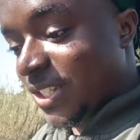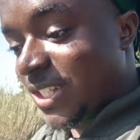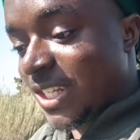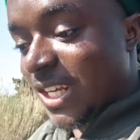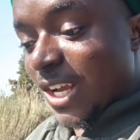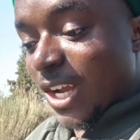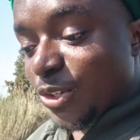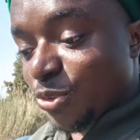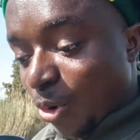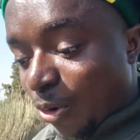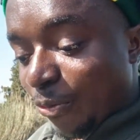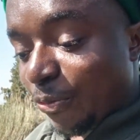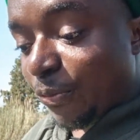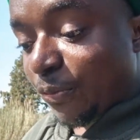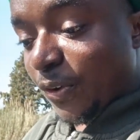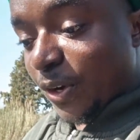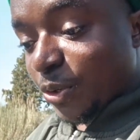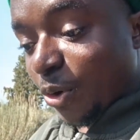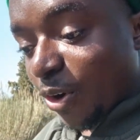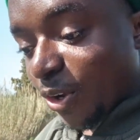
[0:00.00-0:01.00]

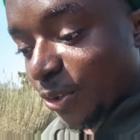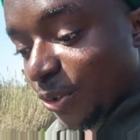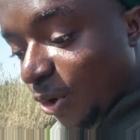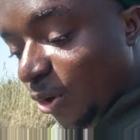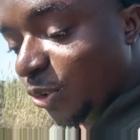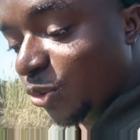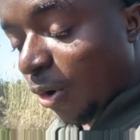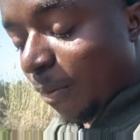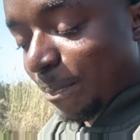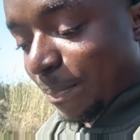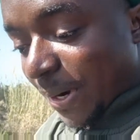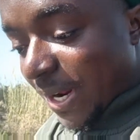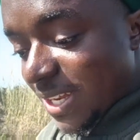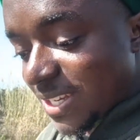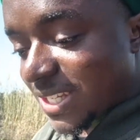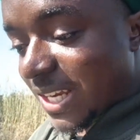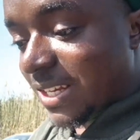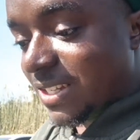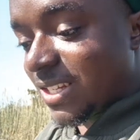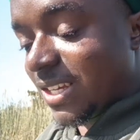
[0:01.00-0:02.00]
your
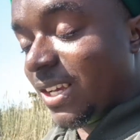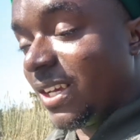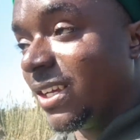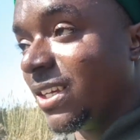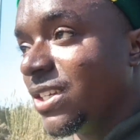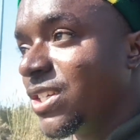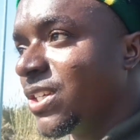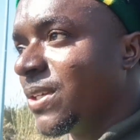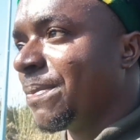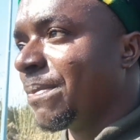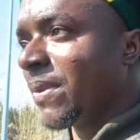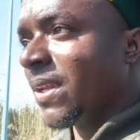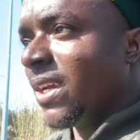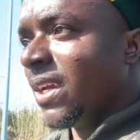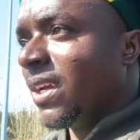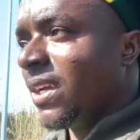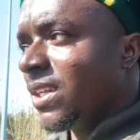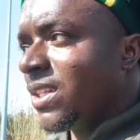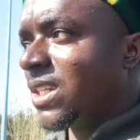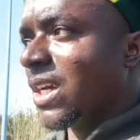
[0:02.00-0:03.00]
presence is.
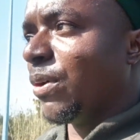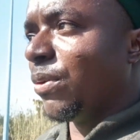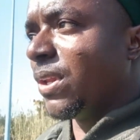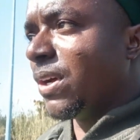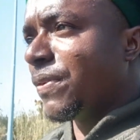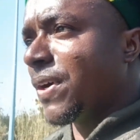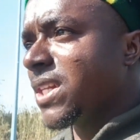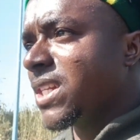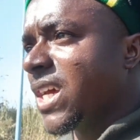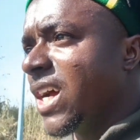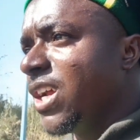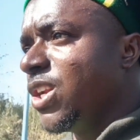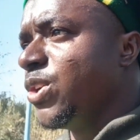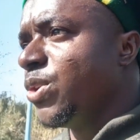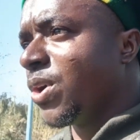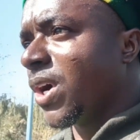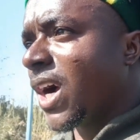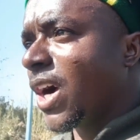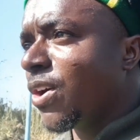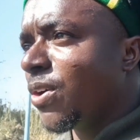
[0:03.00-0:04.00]
They will never tell
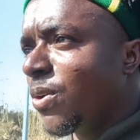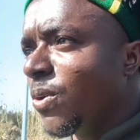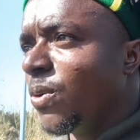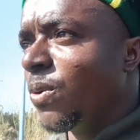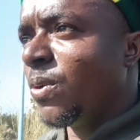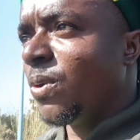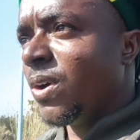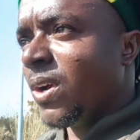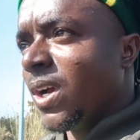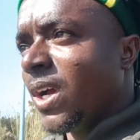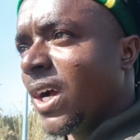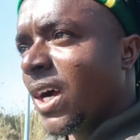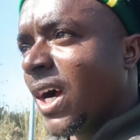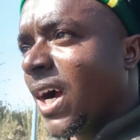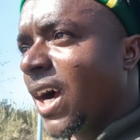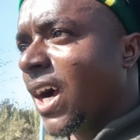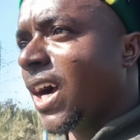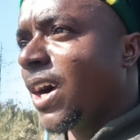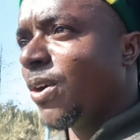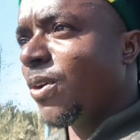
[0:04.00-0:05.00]
you
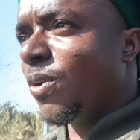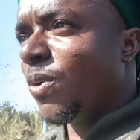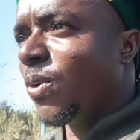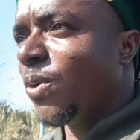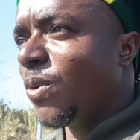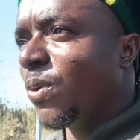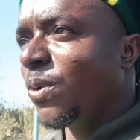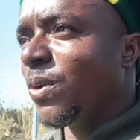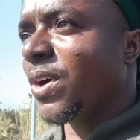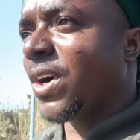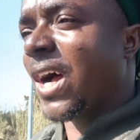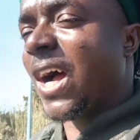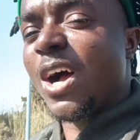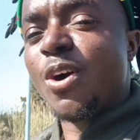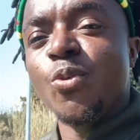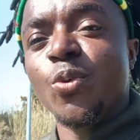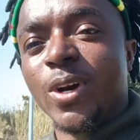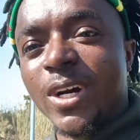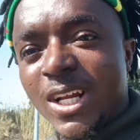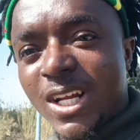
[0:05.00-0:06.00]
how
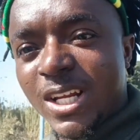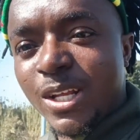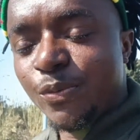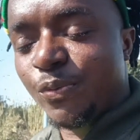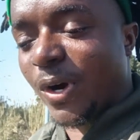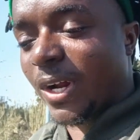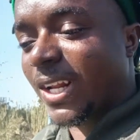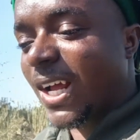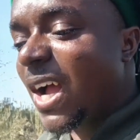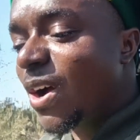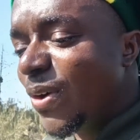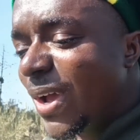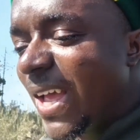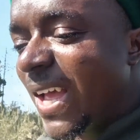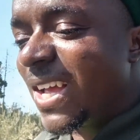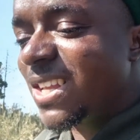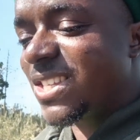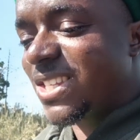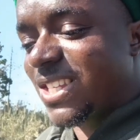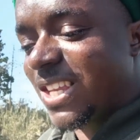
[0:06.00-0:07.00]
relevant, how
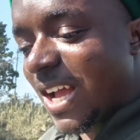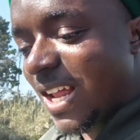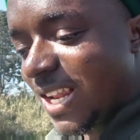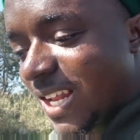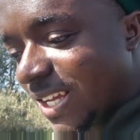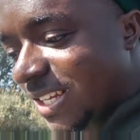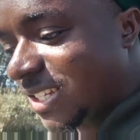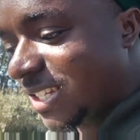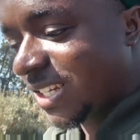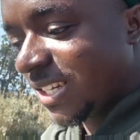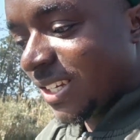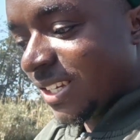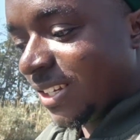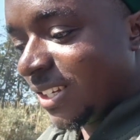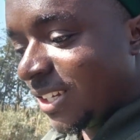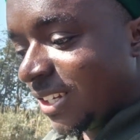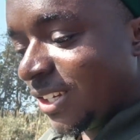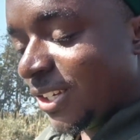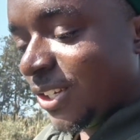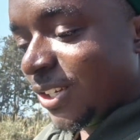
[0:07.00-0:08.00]
excellent
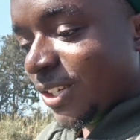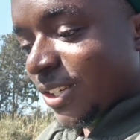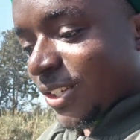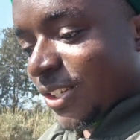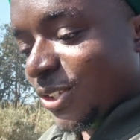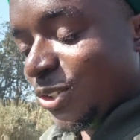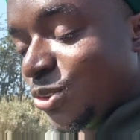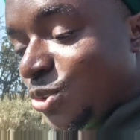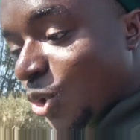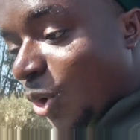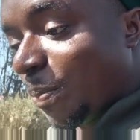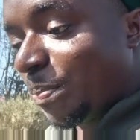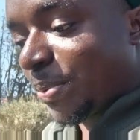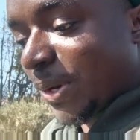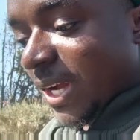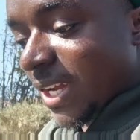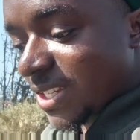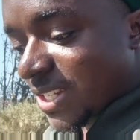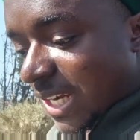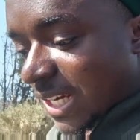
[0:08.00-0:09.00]
your
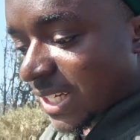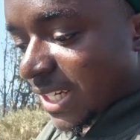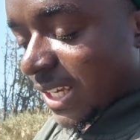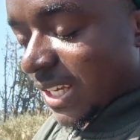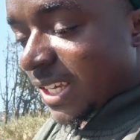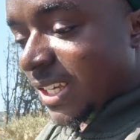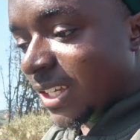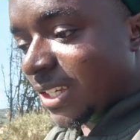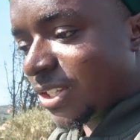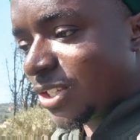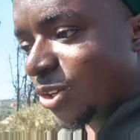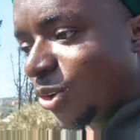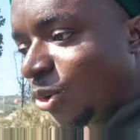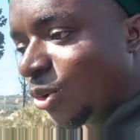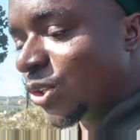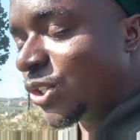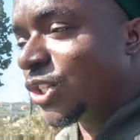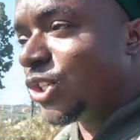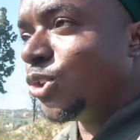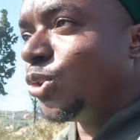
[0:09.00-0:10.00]
presence is
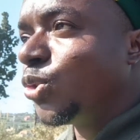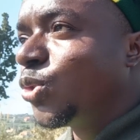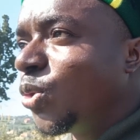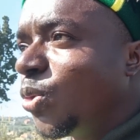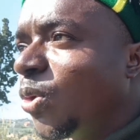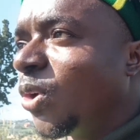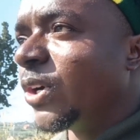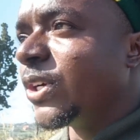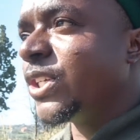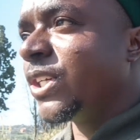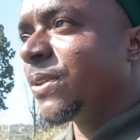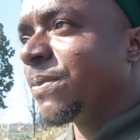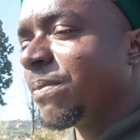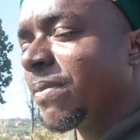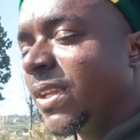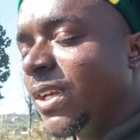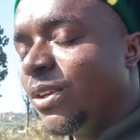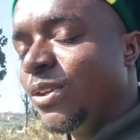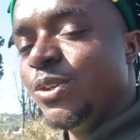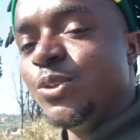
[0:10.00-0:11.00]
until you do what?
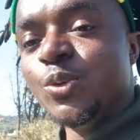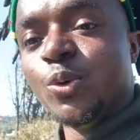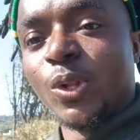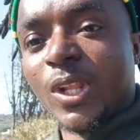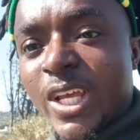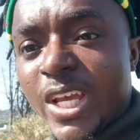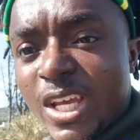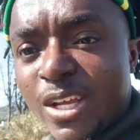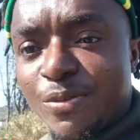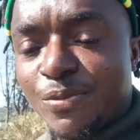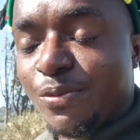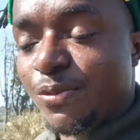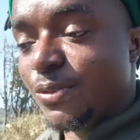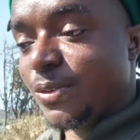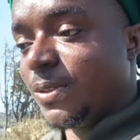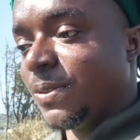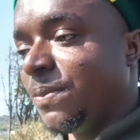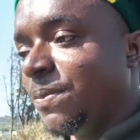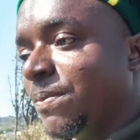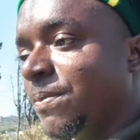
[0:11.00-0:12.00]
You leave.
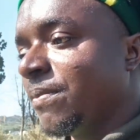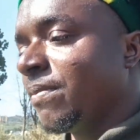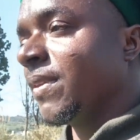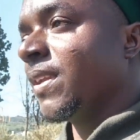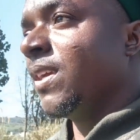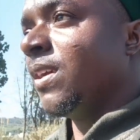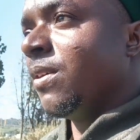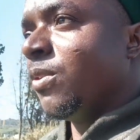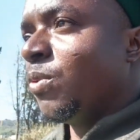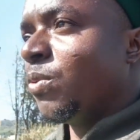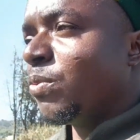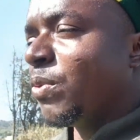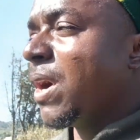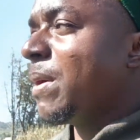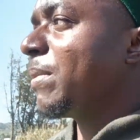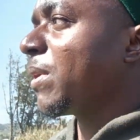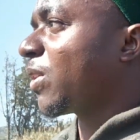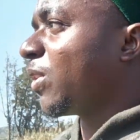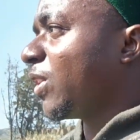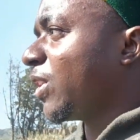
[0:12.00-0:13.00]

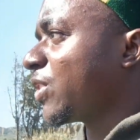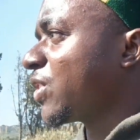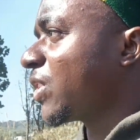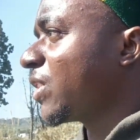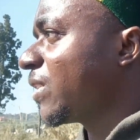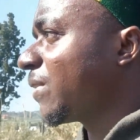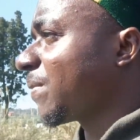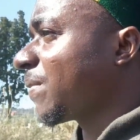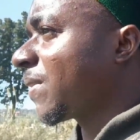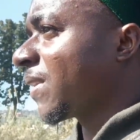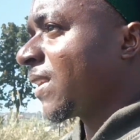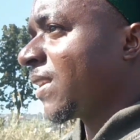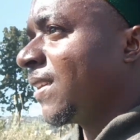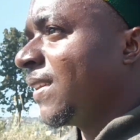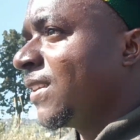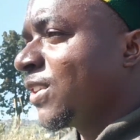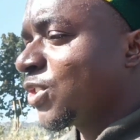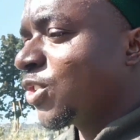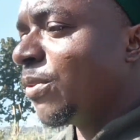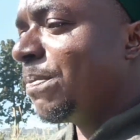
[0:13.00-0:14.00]
Why? Because
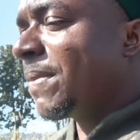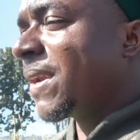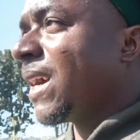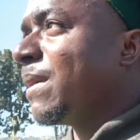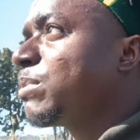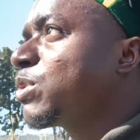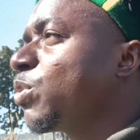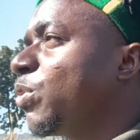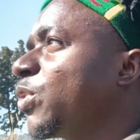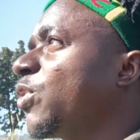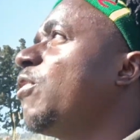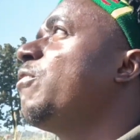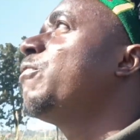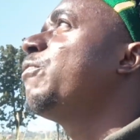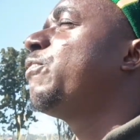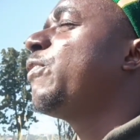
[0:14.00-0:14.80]
sometimes we don't